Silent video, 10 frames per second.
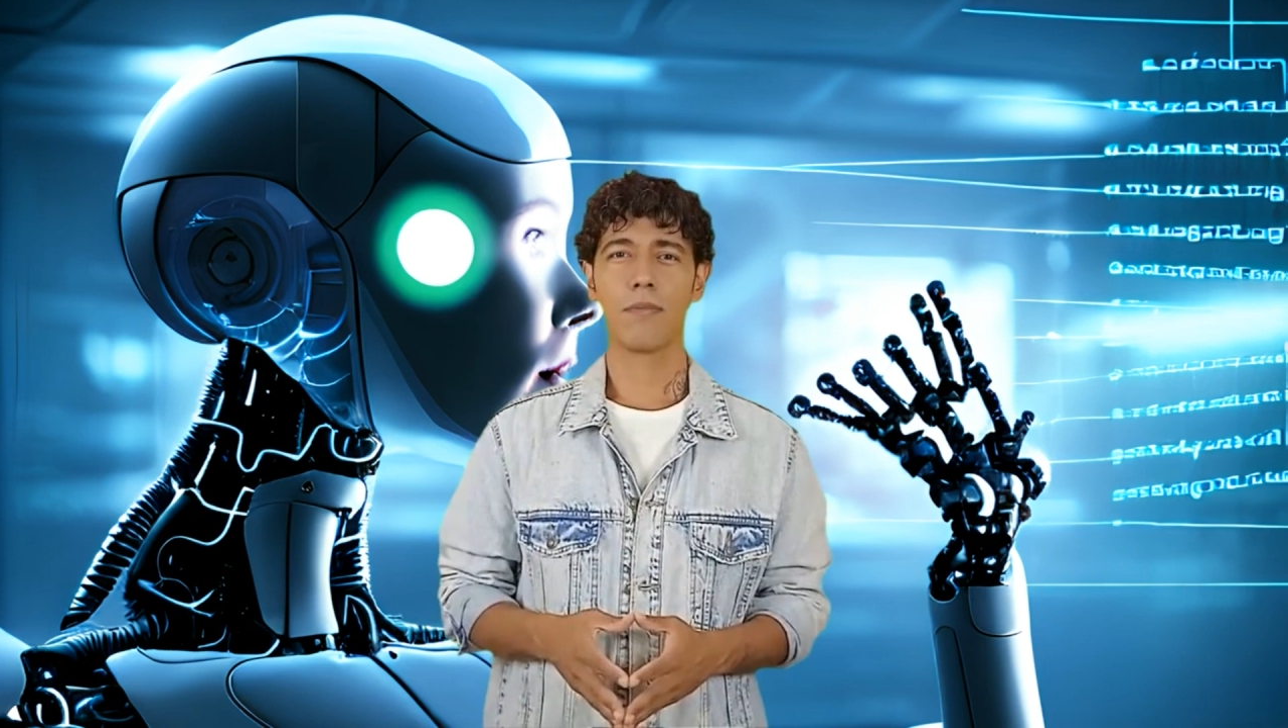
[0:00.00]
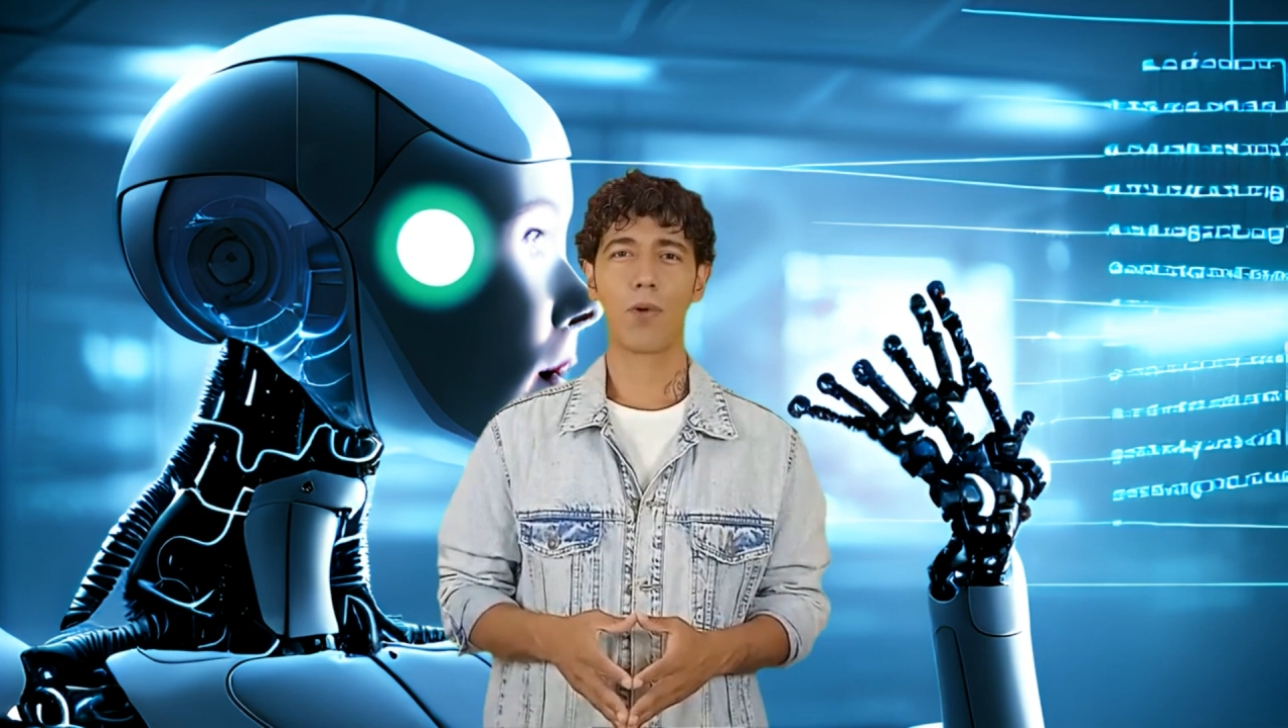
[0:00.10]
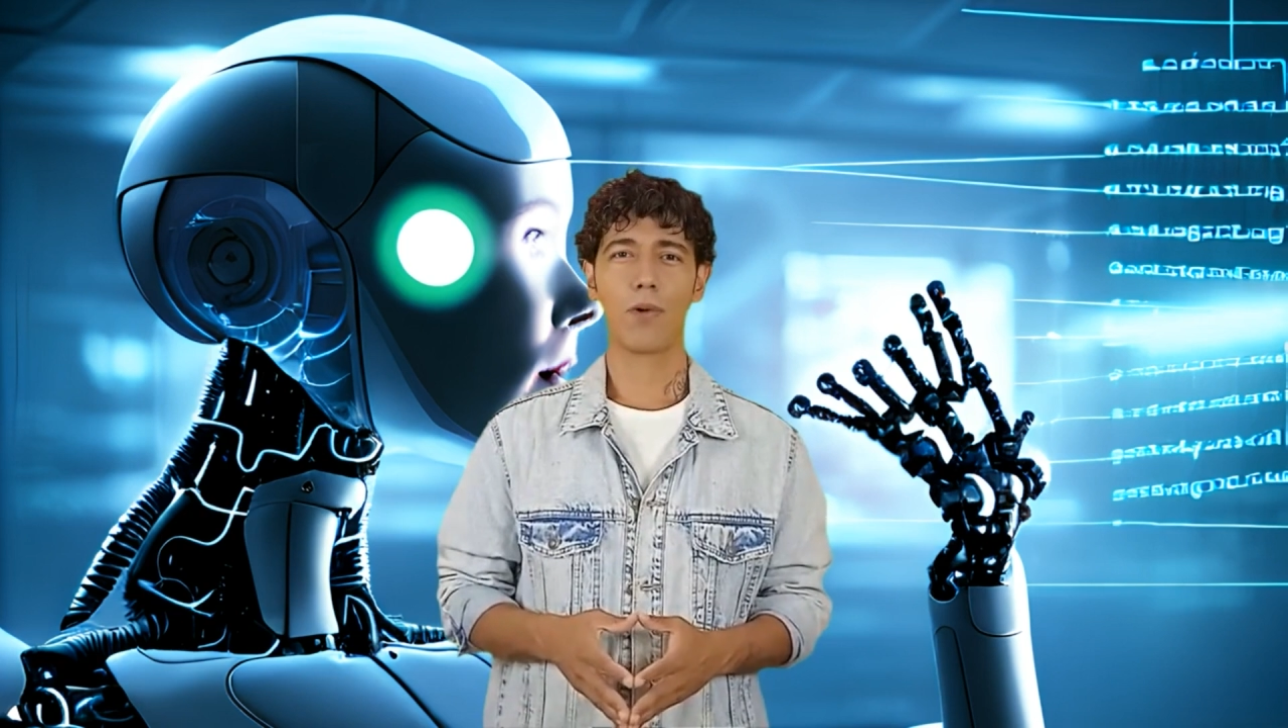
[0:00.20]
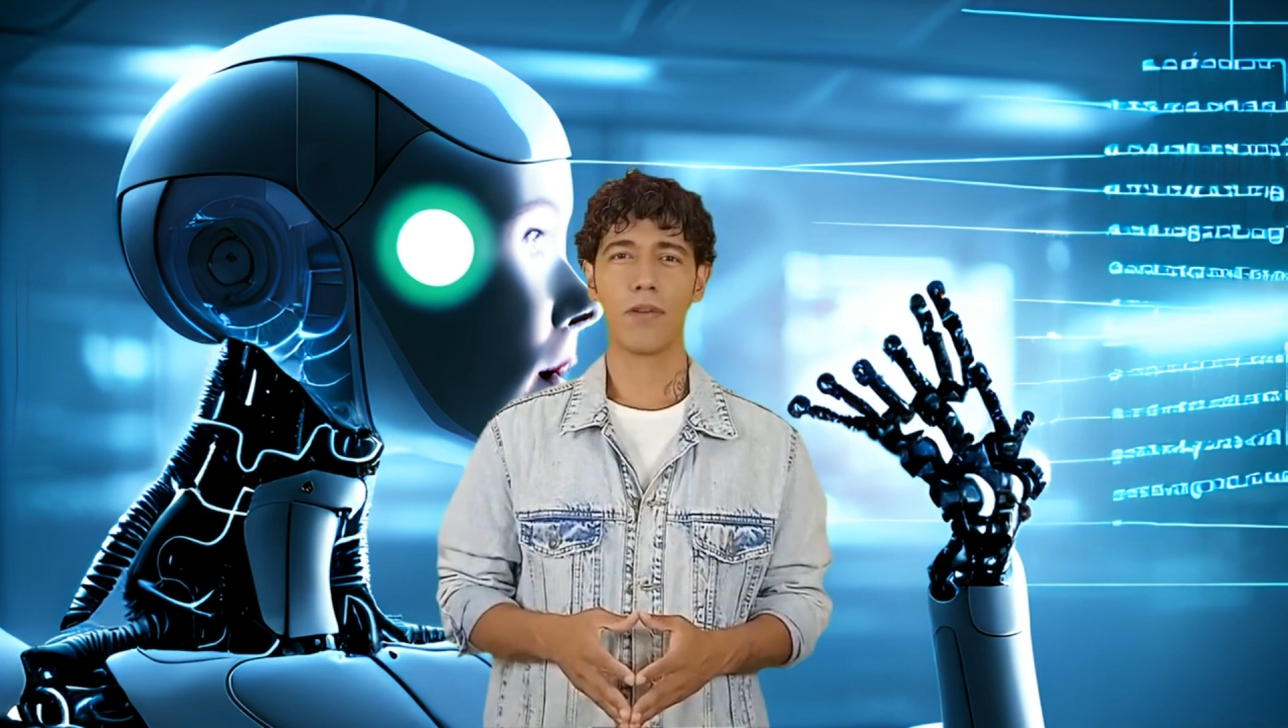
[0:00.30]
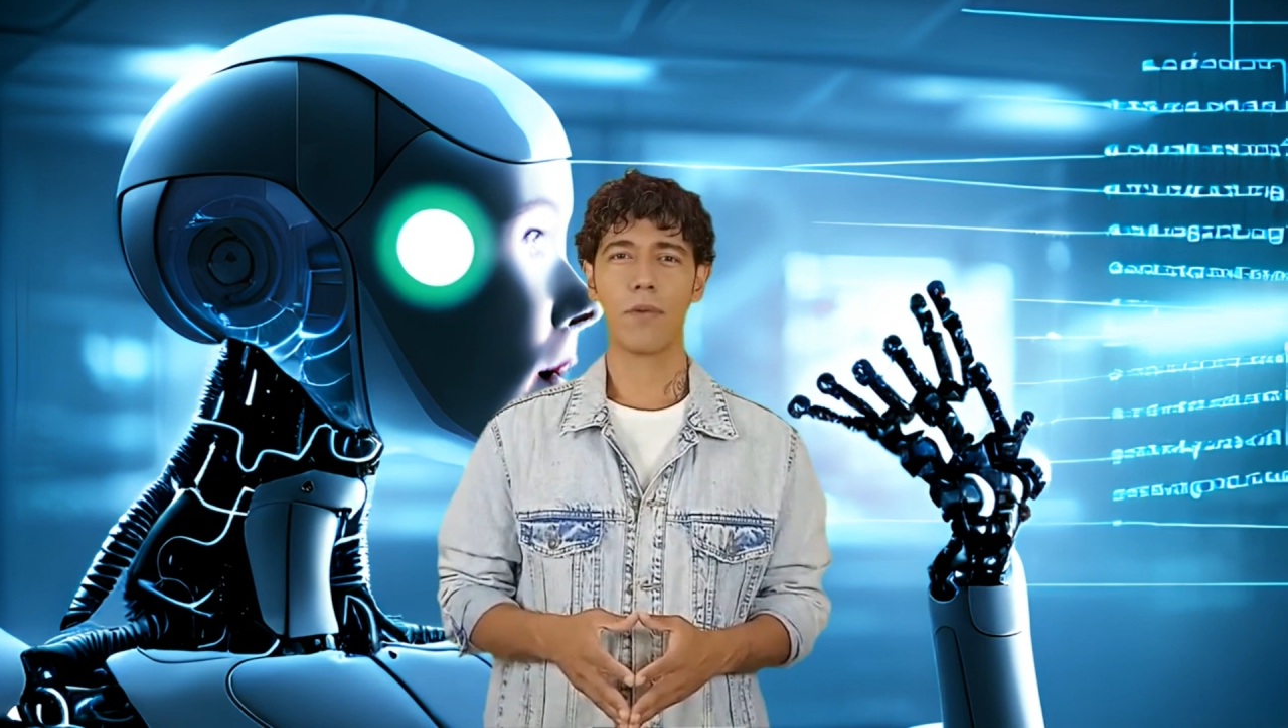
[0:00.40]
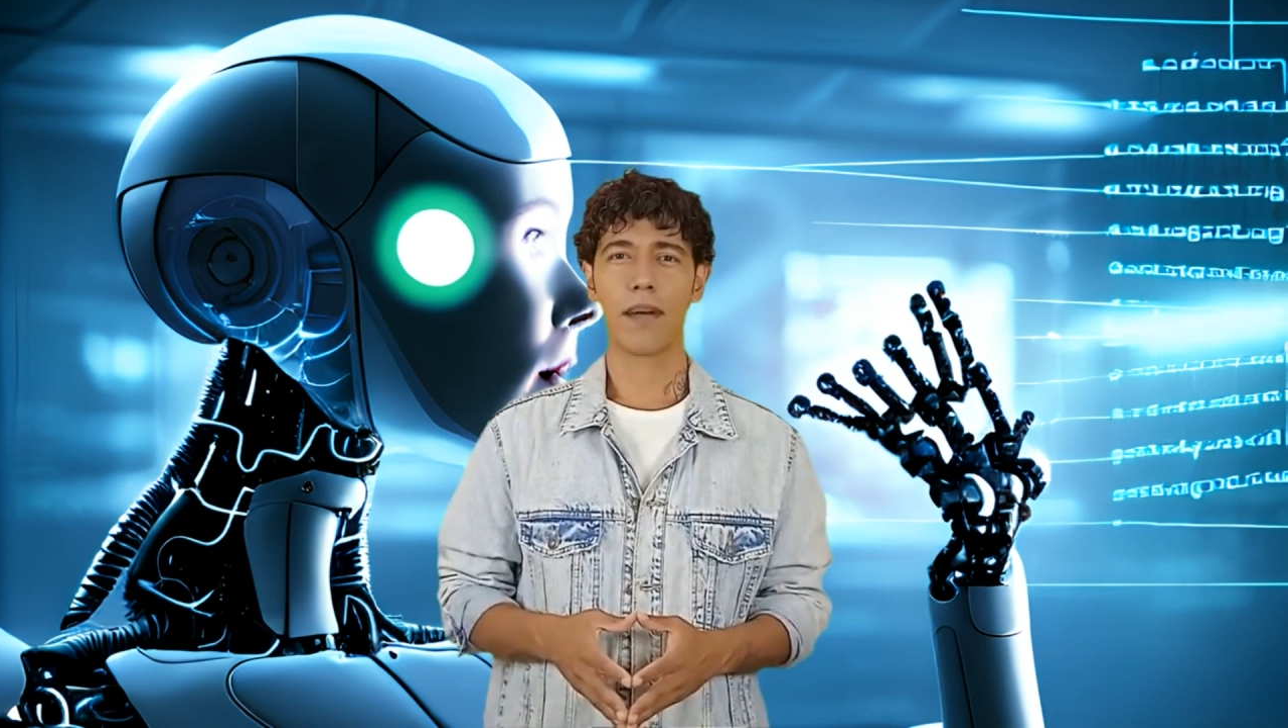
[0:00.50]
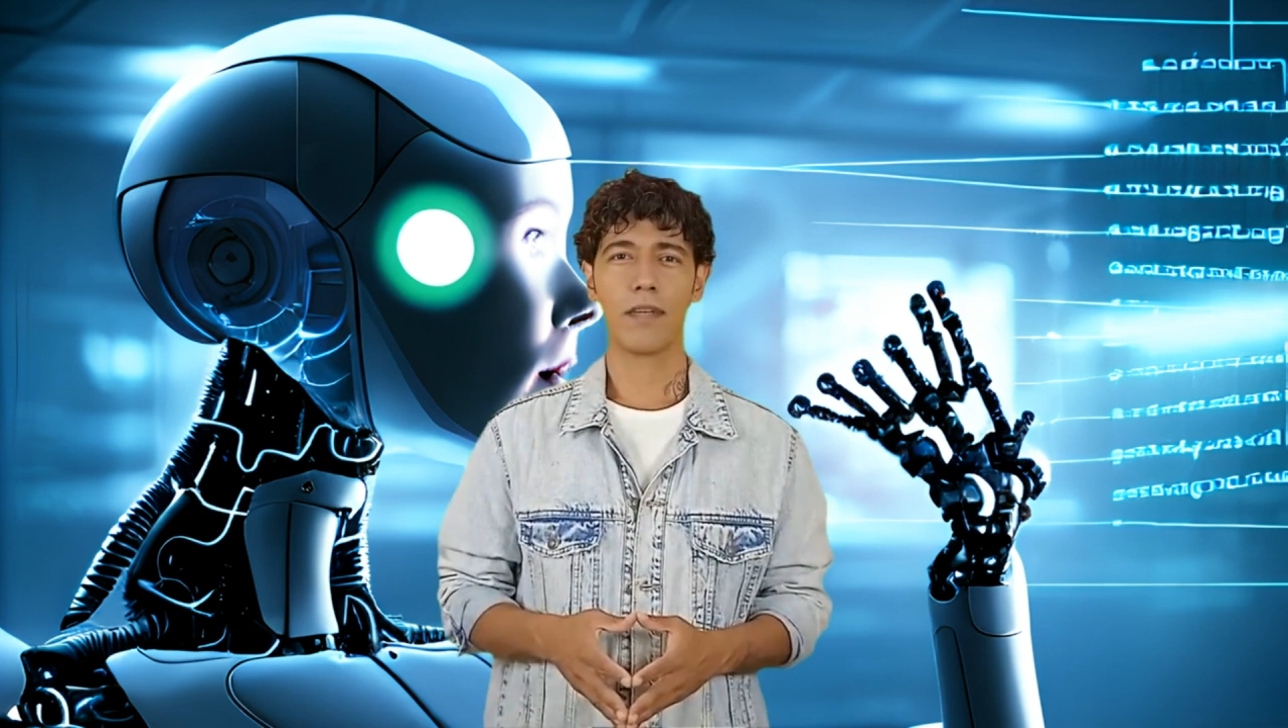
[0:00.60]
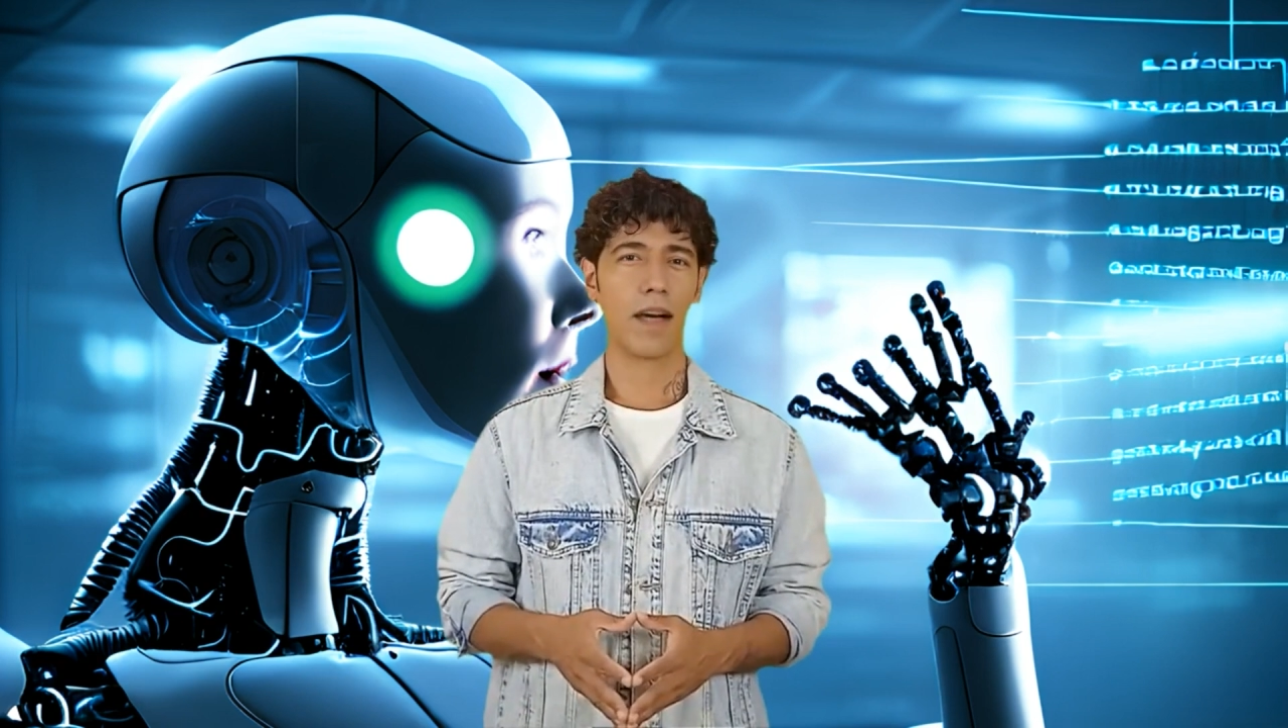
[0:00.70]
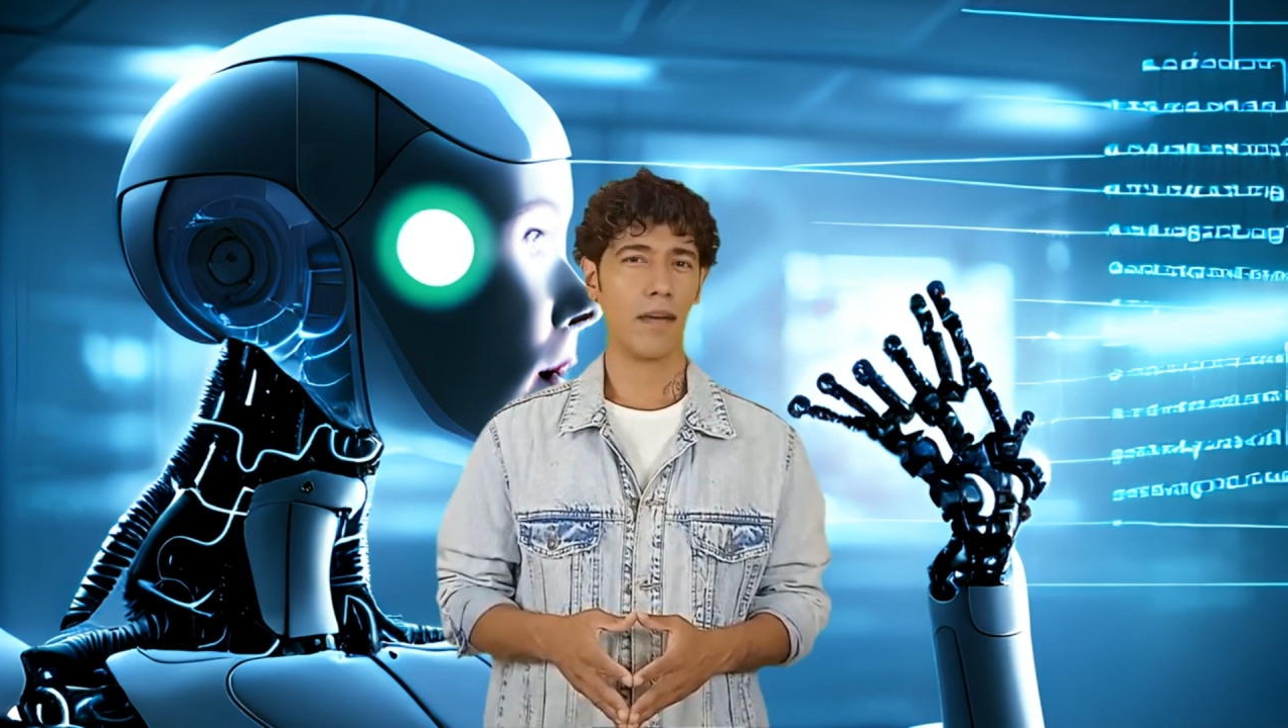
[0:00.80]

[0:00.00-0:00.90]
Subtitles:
fool humans